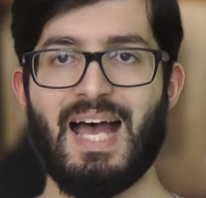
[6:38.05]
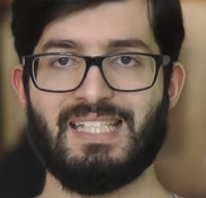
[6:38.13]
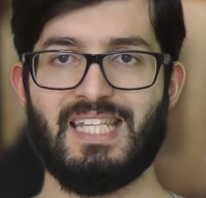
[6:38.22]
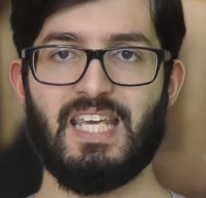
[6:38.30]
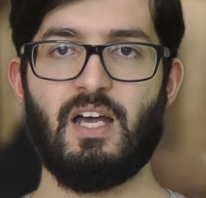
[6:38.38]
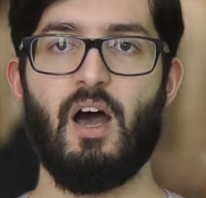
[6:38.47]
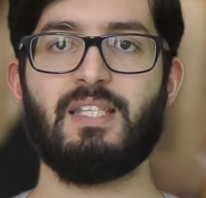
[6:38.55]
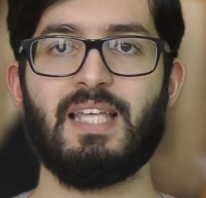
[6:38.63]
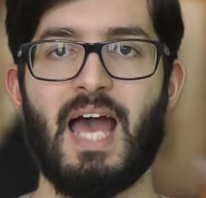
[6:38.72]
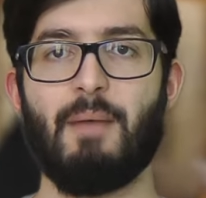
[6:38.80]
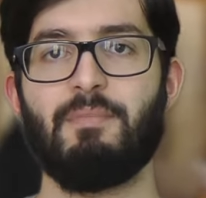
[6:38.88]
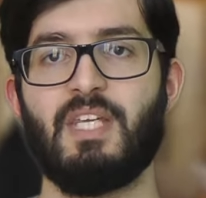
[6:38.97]
as the
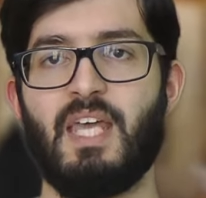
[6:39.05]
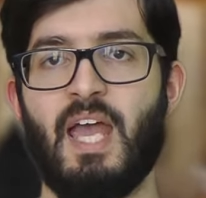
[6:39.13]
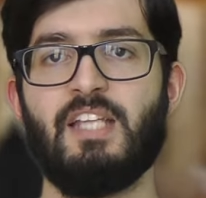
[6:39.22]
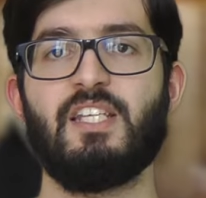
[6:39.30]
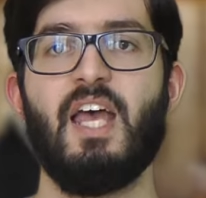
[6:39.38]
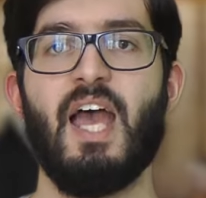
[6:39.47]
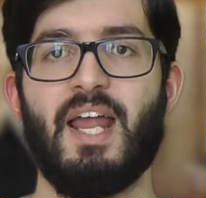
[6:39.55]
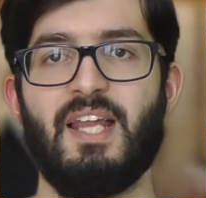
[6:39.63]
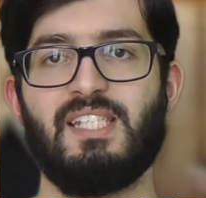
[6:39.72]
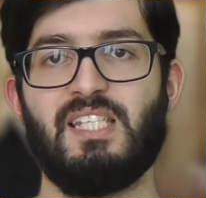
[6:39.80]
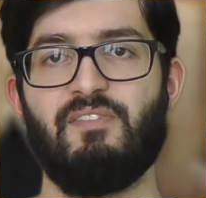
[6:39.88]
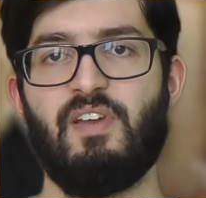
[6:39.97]
Kaiser abdicates and
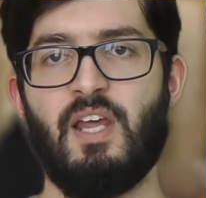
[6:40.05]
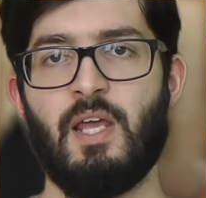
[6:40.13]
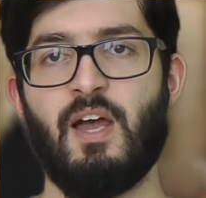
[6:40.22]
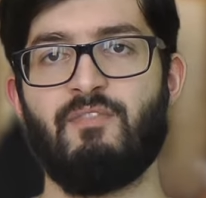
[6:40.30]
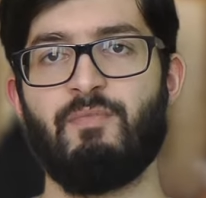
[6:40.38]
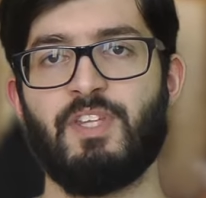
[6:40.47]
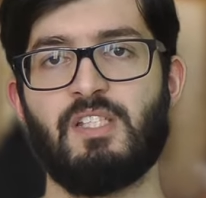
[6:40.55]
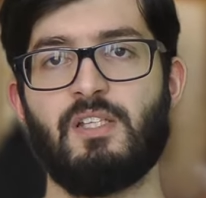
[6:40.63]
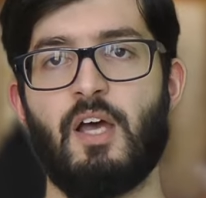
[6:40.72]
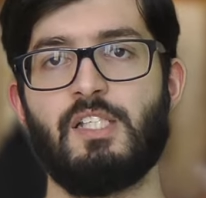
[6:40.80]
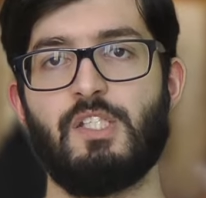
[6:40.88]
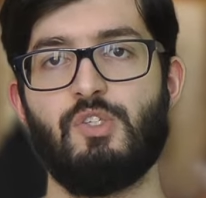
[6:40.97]
a civilian government
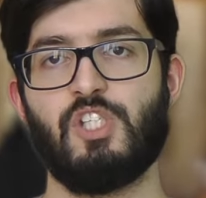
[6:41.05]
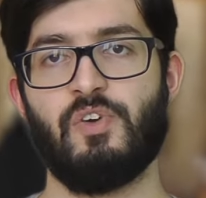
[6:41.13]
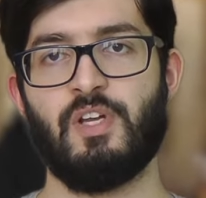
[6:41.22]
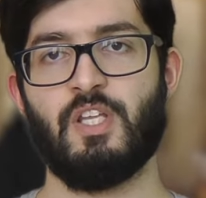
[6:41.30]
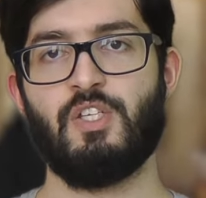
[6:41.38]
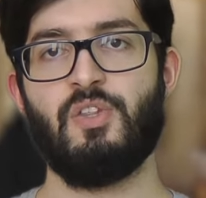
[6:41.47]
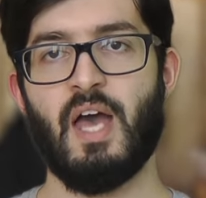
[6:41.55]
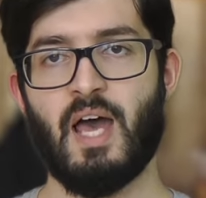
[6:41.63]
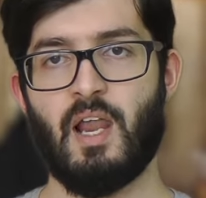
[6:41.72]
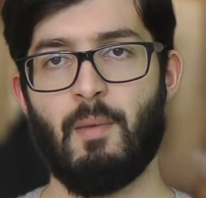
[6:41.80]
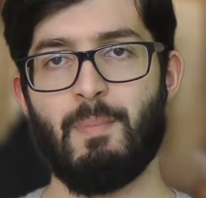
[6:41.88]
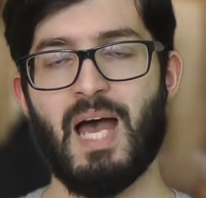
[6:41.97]
decides to surrender to the
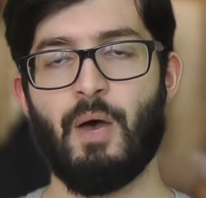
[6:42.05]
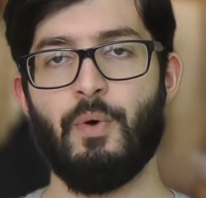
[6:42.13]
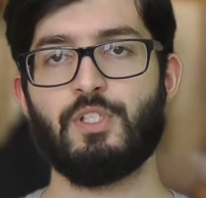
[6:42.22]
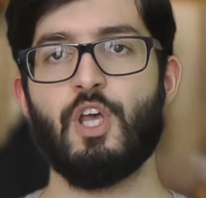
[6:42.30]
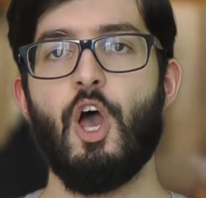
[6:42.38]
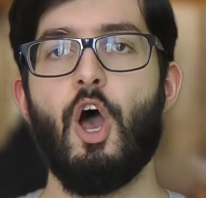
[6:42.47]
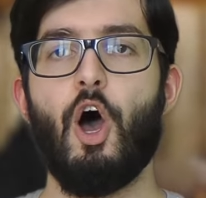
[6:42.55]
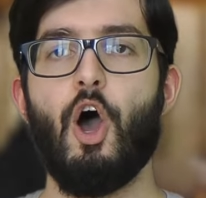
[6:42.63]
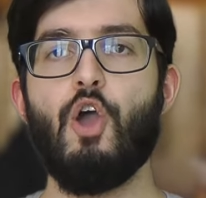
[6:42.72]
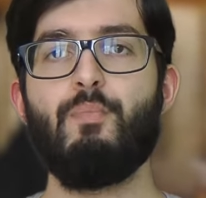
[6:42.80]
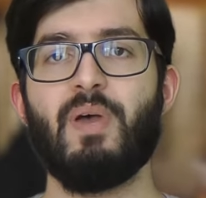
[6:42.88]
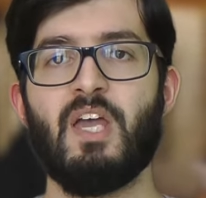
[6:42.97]
Allied powers,
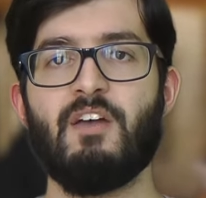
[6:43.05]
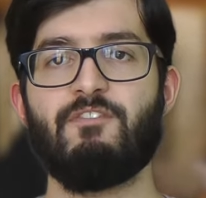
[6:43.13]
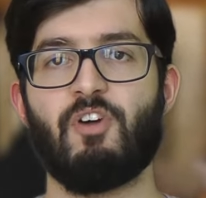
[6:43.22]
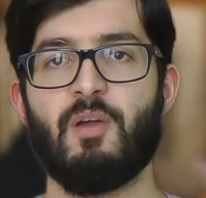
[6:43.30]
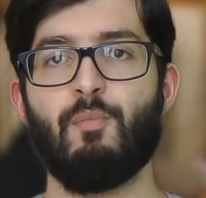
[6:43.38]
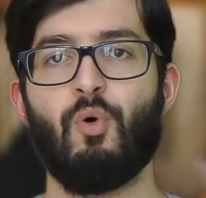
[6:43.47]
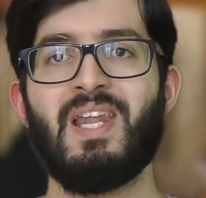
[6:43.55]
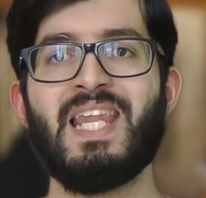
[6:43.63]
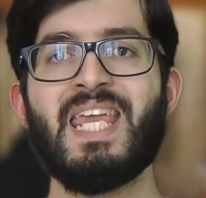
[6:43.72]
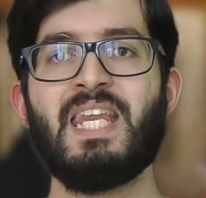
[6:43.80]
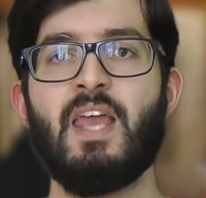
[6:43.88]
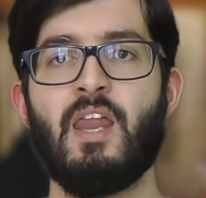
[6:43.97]
hoping for a more
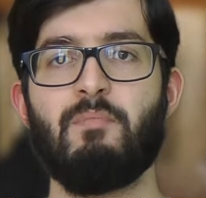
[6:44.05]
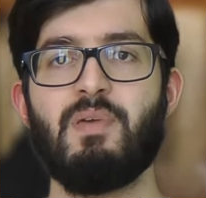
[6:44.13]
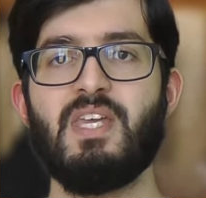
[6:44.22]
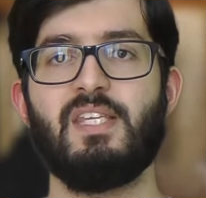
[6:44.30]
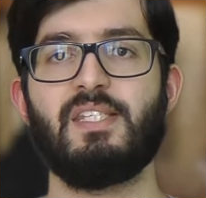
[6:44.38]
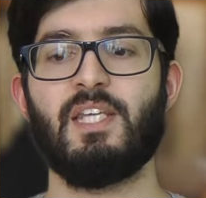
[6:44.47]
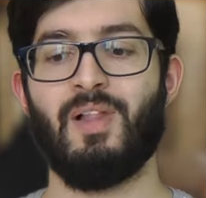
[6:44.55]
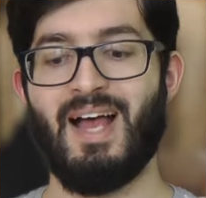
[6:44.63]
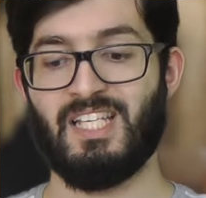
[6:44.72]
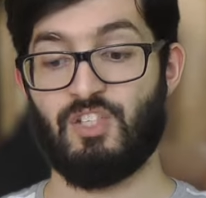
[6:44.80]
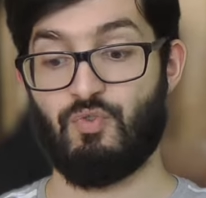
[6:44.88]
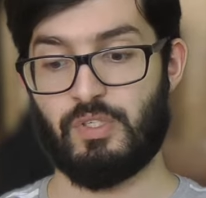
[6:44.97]
lenient peace deal
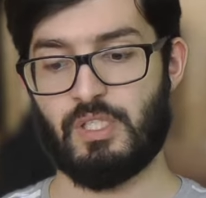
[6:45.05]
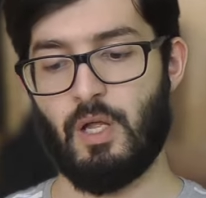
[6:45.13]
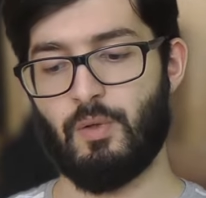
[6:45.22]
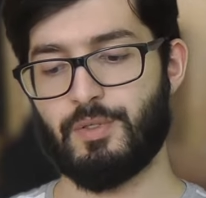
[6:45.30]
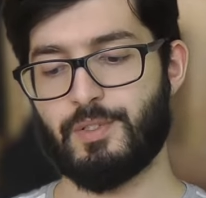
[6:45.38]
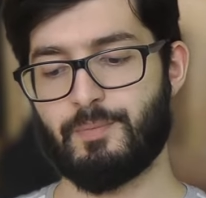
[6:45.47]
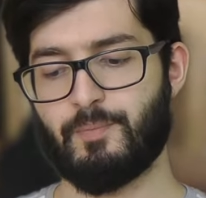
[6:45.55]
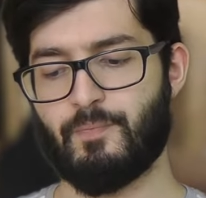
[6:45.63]
as a result.